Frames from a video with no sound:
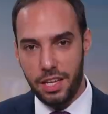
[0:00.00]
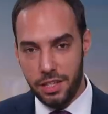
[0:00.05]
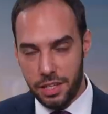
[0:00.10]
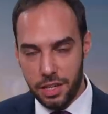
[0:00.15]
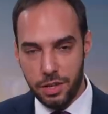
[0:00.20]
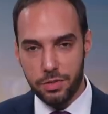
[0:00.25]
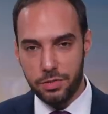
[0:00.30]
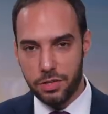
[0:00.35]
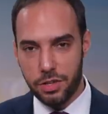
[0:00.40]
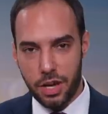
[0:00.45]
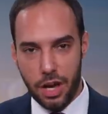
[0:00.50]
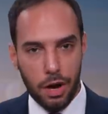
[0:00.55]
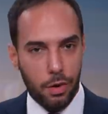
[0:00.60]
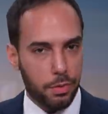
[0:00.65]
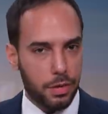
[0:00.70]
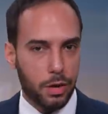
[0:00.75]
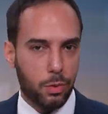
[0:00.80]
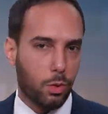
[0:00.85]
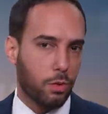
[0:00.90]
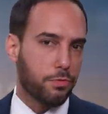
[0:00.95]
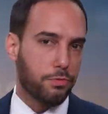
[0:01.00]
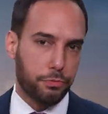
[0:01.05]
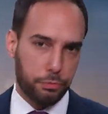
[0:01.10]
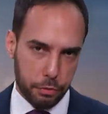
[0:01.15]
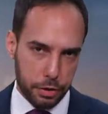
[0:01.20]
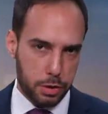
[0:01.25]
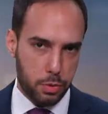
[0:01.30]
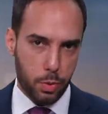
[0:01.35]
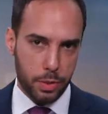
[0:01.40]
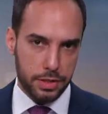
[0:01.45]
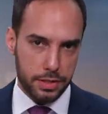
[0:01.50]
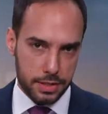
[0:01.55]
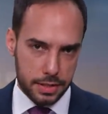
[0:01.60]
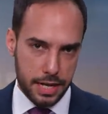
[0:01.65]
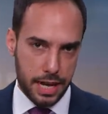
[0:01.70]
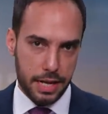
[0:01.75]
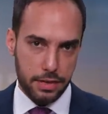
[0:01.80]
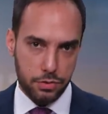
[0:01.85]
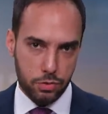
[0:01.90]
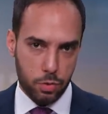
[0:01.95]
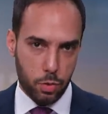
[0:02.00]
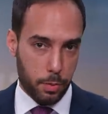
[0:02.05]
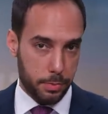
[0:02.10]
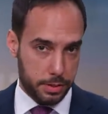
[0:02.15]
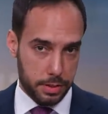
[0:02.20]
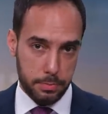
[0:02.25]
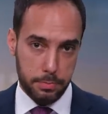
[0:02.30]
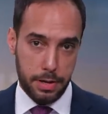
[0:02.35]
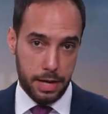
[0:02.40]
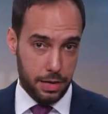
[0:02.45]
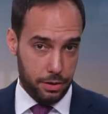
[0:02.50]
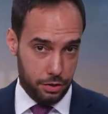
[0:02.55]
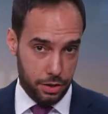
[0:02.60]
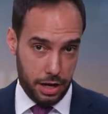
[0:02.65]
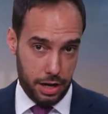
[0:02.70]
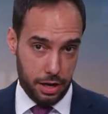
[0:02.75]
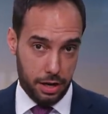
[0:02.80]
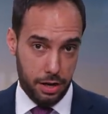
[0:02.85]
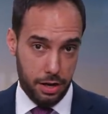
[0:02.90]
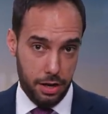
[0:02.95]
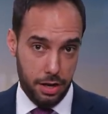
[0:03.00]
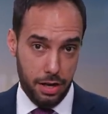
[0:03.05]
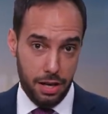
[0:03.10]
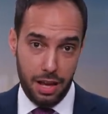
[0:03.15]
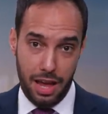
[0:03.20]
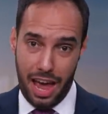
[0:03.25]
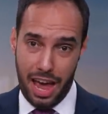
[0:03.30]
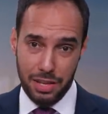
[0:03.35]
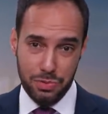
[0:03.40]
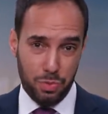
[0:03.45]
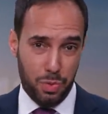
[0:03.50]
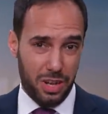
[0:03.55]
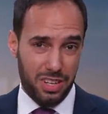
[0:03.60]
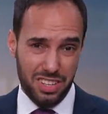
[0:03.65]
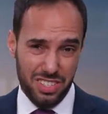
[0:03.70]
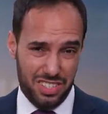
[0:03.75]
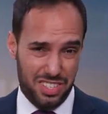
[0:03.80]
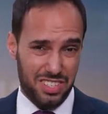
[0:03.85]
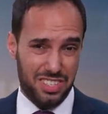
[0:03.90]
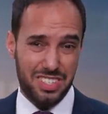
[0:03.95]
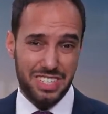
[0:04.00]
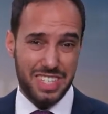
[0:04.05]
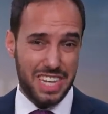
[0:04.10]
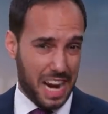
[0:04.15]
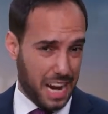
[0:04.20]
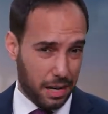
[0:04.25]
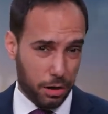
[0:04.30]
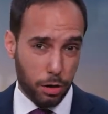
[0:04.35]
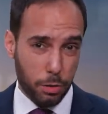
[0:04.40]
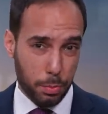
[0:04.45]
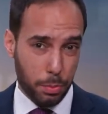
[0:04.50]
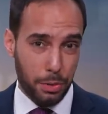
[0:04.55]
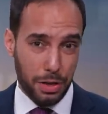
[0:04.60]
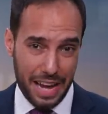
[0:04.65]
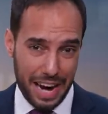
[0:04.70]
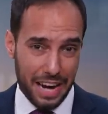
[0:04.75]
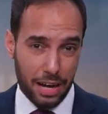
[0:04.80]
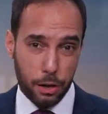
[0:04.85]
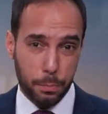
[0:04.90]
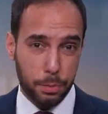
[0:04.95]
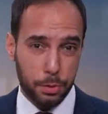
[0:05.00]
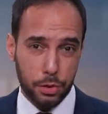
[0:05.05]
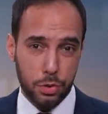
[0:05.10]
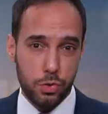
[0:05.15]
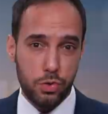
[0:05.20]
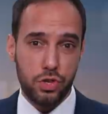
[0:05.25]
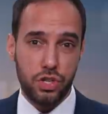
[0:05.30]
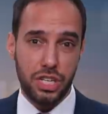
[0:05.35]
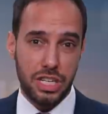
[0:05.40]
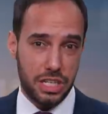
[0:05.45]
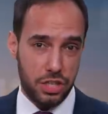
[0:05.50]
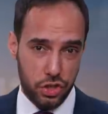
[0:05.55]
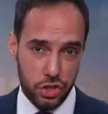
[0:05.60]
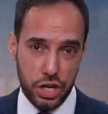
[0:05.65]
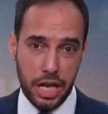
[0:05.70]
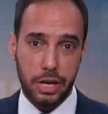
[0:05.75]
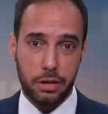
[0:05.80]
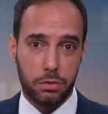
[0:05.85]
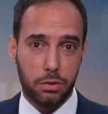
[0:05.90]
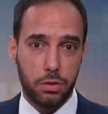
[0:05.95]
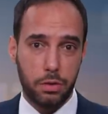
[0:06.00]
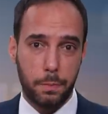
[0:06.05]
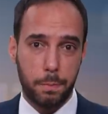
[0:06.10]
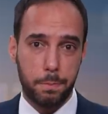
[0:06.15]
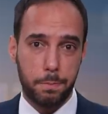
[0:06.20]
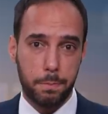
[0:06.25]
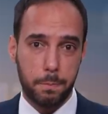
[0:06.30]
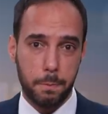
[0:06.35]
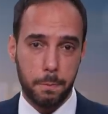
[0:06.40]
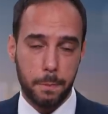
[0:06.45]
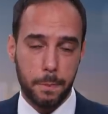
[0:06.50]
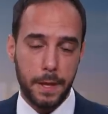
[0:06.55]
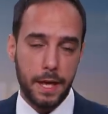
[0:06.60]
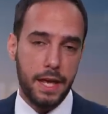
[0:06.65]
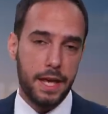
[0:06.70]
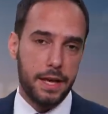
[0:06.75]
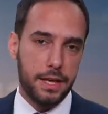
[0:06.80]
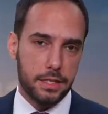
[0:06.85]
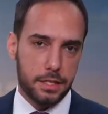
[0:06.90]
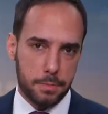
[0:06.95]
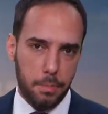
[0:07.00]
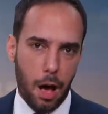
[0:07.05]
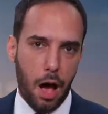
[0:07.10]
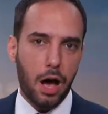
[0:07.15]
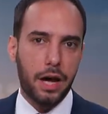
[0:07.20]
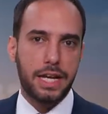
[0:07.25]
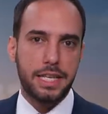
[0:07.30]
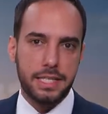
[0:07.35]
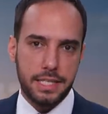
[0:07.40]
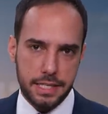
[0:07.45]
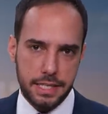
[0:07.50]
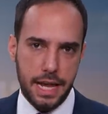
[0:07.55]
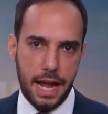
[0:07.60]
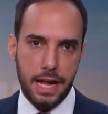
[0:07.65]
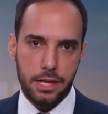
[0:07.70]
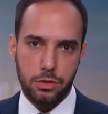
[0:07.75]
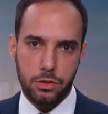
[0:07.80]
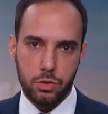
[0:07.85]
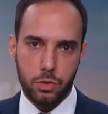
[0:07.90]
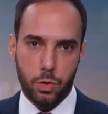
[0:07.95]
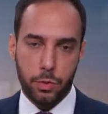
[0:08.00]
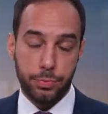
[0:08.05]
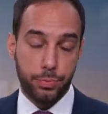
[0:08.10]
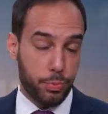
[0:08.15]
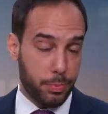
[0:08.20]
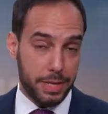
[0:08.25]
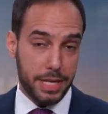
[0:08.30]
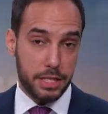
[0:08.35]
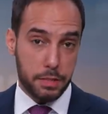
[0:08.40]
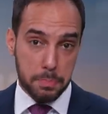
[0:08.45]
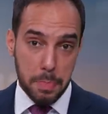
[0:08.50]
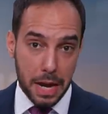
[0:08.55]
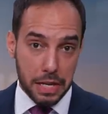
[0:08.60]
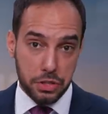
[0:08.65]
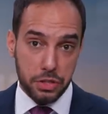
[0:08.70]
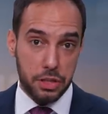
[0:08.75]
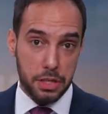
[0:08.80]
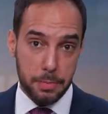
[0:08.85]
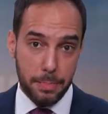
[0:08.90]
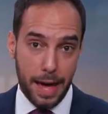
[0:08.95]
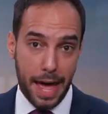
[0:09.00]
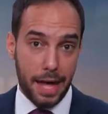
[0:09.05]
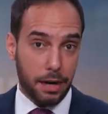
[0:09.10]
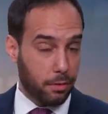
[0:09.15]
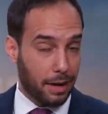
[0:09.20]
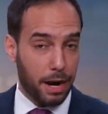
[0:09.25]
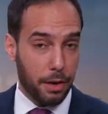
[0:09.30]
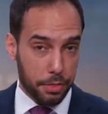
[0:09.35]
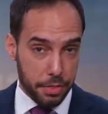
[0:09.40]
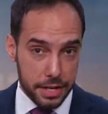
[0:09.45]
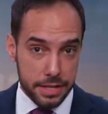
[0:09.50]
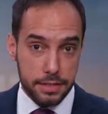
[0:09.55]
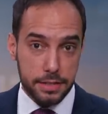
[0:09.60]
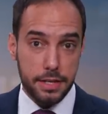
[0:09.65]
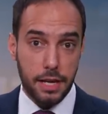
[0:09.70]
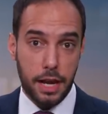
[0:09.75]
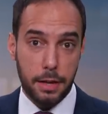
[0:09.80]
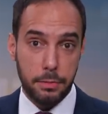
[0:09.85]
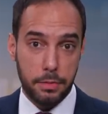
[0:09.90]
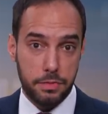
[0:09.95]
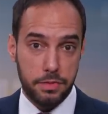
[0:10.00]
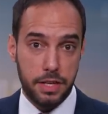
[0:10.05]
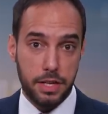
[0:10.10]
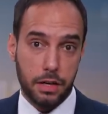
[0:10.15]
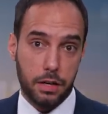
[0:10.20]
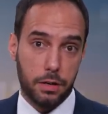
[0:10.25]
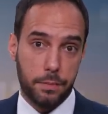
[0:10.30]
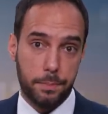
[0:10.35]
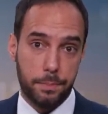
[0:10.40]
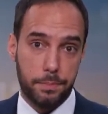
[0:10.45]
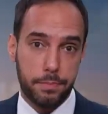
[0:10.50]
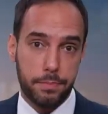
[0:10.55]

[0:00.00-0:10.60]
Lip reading: Years ago, there were frequent sandstorms in Beijing, as well as just terrible air pollution in general. Smog and sandstorms would be especially bad around this time of year.